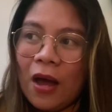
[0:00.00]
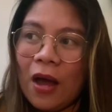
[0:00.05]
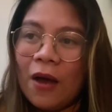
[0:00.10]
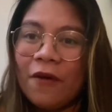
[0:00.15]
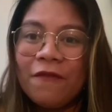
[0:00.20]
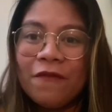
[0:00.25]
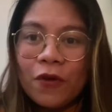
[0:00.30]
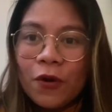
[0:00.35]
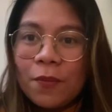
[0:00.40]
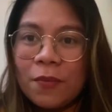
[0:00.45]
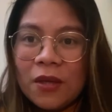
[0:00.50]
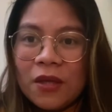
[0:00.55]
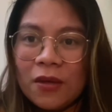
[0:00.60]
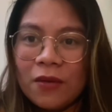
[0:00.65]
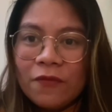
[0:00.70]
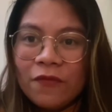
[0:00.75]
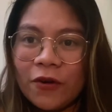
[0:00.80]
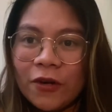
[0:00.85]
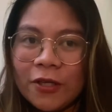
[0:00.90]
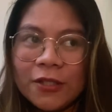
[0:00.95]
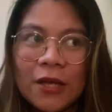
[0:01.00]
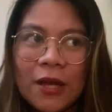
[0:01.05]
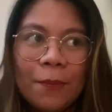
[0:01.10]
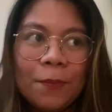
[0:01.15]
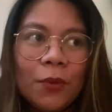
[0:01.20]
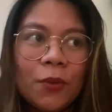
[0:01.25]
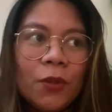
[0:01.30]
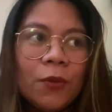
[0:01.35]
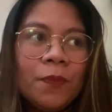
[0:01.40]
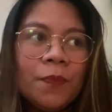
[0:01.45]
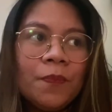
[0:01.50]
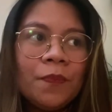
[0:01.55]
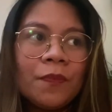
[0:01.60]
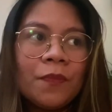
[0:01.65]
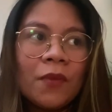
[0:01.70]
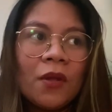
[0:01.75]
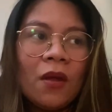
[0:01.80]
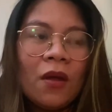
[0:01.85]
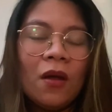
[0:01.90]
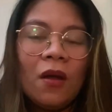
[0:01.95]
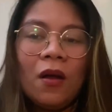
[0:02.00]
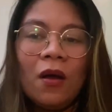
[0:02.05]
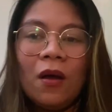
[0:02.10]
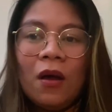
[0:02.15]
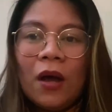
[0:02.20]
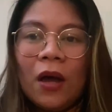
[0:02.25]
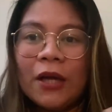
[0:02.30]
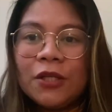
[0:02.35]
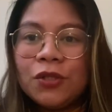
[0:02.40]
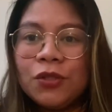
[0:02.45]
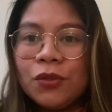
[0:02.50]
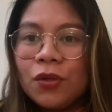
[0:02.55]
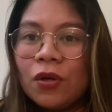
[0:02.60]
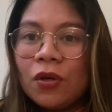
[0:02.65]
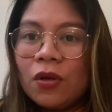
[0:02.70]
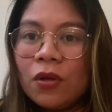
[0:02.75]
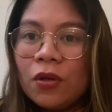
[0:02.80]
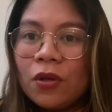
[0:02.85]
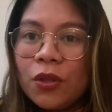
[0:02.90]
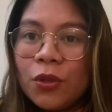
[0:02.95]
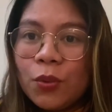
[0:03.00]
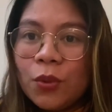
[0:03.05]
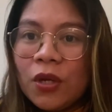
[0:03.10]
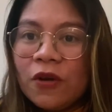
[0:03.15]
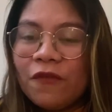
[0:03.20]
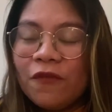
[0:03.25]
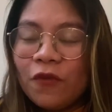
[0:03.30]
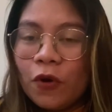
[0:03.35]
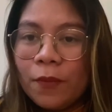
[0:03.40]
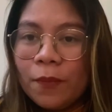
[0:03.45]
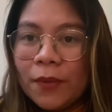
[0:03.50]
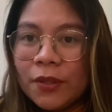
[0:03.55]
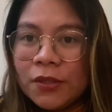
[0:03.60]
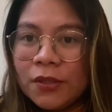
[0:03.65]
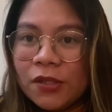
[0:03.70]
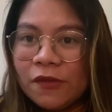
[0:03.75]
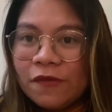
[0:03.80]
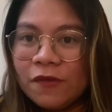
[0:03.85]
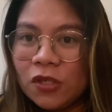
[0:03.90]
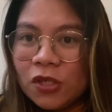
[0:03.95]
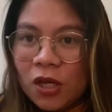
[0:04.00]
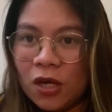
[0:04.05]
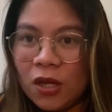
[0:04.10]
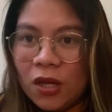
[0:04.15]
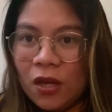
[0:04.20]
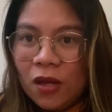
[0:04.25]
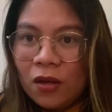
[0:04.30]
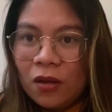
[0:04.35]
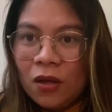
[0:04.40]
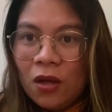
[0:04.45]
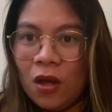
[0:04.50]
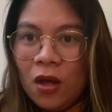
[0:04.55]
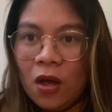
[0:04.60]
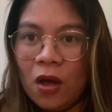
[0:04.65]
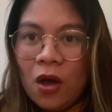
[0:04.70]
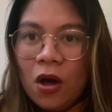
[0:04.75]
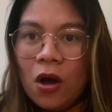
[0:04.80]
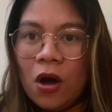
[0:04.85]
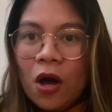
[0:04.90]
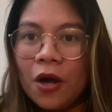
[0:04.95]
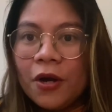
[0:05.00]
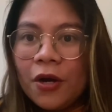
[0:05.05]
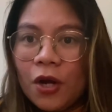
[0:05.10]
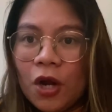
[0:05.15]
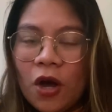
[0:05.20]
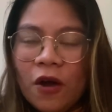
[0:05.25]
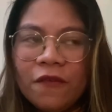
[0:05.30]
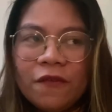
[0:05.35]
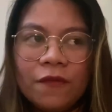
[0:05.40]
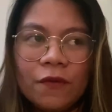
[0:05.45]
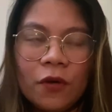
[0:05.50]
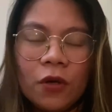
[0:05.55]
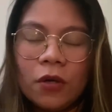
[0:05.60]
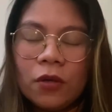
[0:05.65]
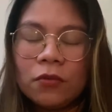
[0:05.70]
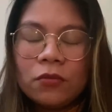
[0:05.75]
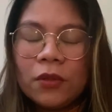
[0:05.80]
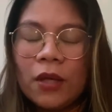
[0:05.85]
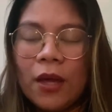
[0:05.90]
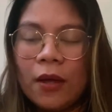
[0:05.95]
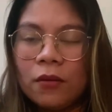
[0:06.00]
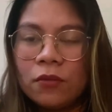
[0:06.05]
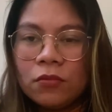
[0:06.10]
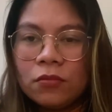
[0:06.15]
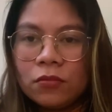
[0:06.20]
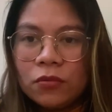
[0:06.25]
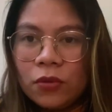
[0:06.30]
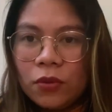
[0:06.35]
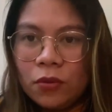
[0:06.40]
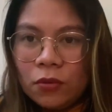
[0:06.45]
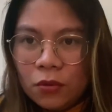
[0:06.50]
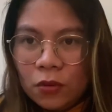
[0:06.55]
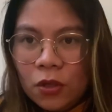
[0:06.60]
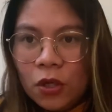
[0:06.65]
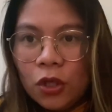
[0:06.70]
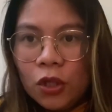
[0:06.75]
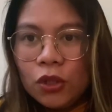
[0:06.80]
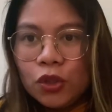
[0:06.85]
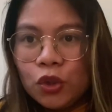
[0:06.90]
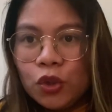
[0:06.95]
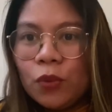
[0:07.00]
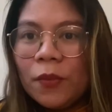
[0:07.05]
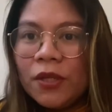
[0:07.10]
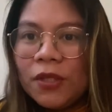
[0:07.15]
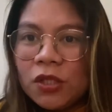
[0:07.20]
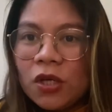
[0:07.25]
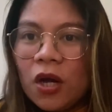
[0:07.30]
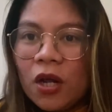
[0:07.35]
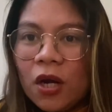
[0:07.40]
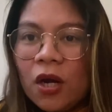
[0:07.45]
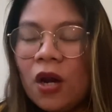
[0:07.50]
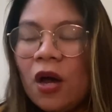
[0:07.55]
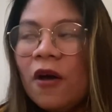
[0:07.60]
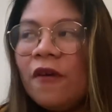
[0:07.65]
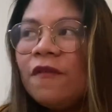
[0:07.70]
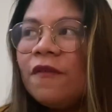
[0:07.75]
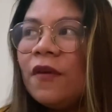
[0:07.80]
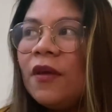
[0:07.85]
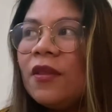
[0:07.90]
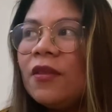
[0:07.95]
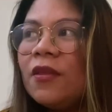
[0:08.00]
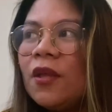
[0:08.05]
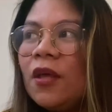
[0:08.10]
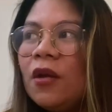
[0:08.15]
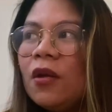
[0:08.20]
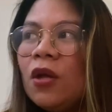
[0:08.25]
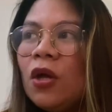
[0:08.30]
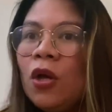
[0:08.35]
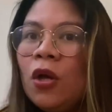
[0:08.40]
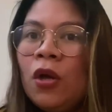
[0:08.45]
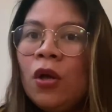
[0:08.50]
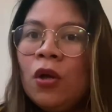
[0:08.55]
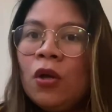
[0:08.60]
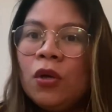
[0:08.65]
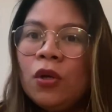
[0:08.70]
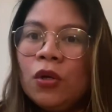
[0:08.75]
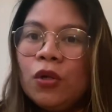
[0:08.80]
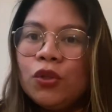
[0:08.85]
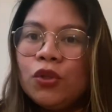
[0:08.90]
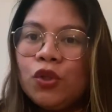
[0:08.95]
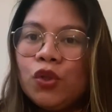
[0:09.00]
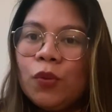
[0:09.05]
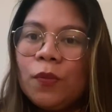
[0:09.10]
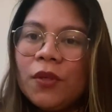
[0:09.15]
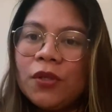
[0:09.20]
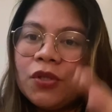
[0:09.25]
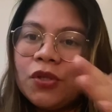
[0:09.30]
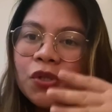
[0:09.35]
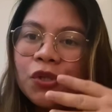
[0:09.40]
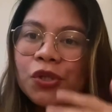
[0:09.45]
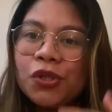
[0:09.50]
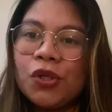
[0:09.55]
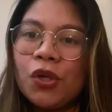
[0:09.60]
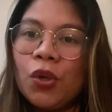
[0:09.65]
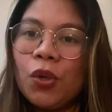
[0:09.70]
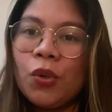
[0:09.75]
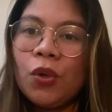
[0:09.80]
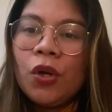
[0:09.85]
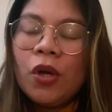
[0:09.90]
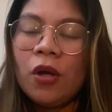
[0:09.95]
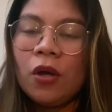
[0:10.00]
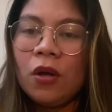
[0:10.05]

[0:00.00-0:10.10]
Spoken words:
For me, for example, I took 3 to 4 months of studying on and off, or yeah, 2 months on and off, and then 2 months or so